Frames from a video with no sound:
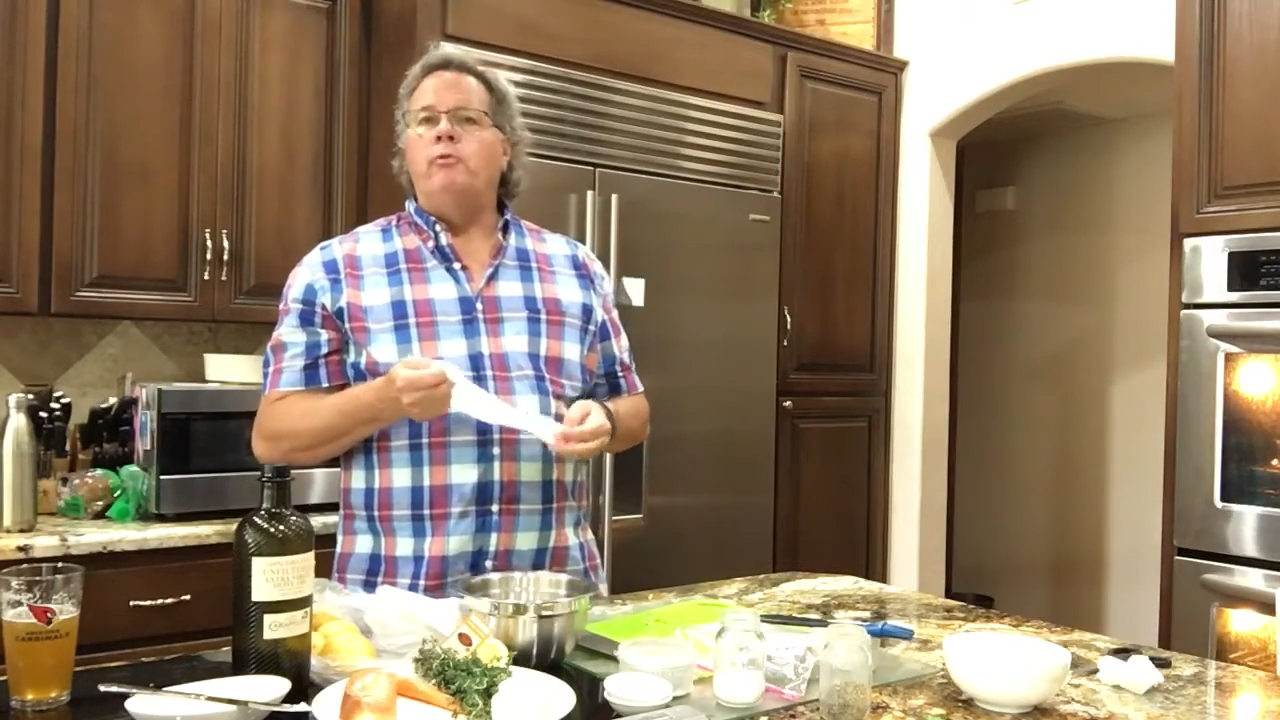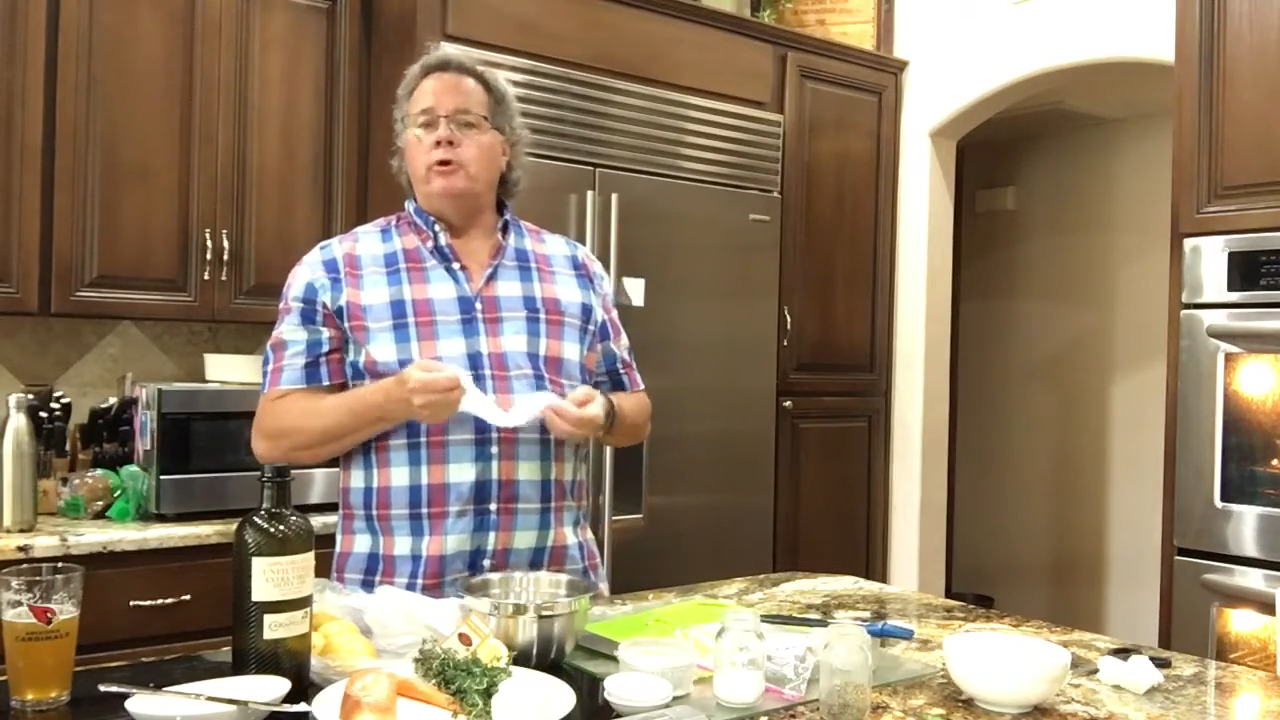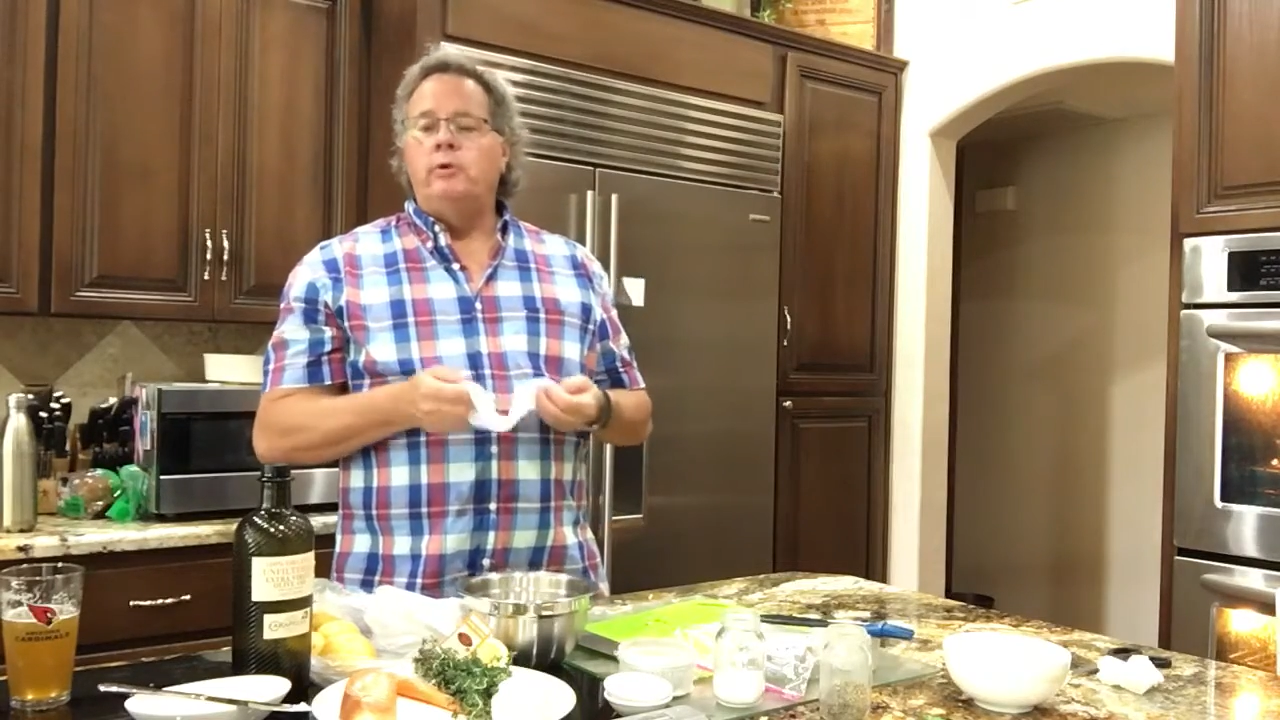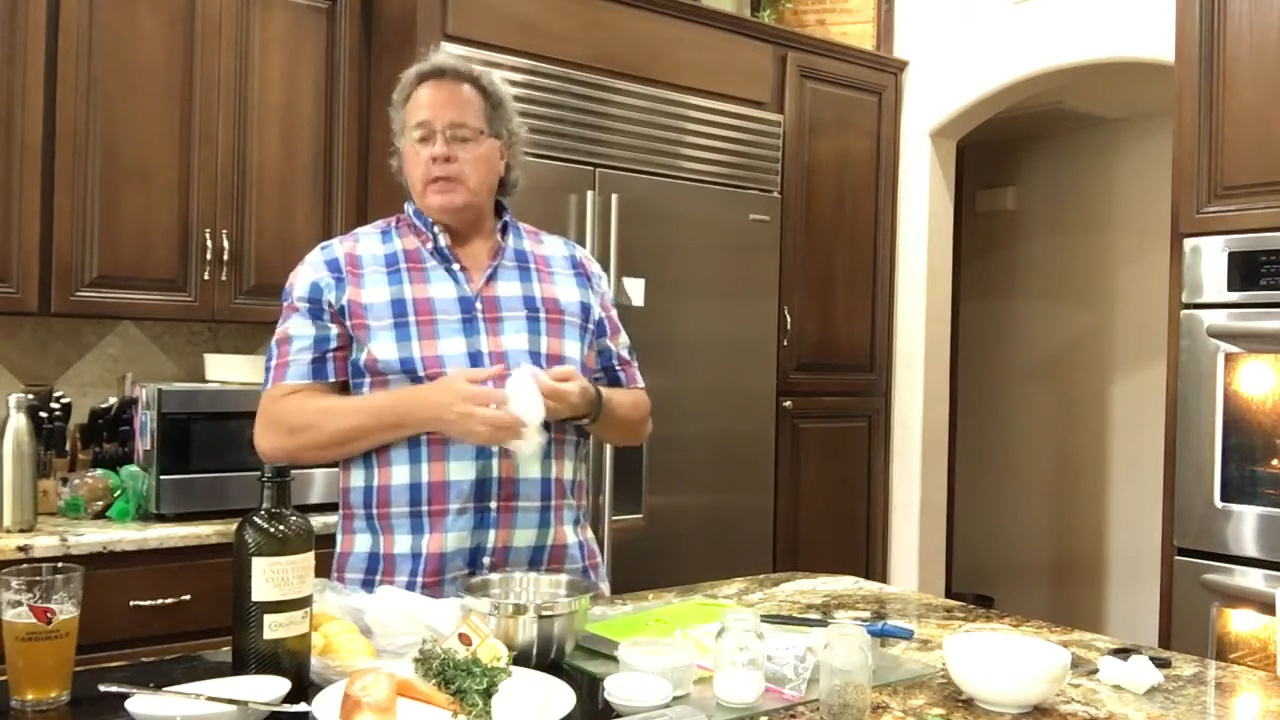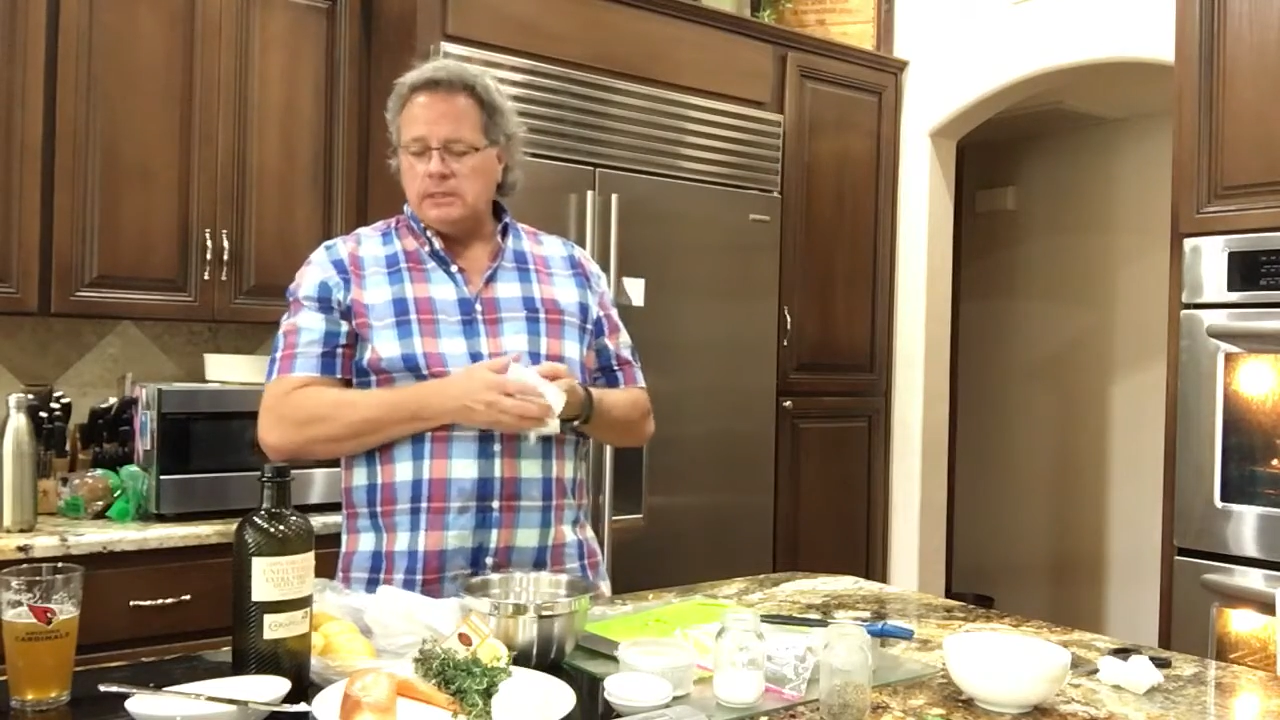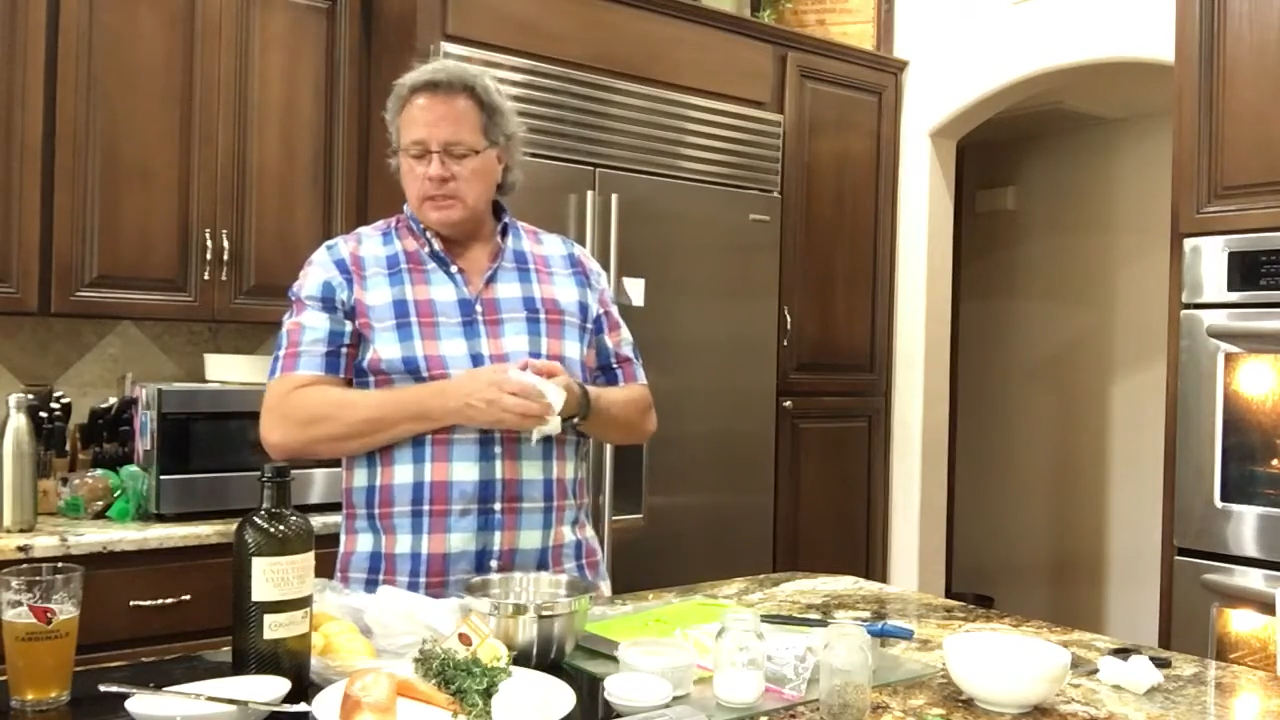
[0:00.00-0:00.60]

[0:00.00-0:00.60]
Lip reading: ruin it,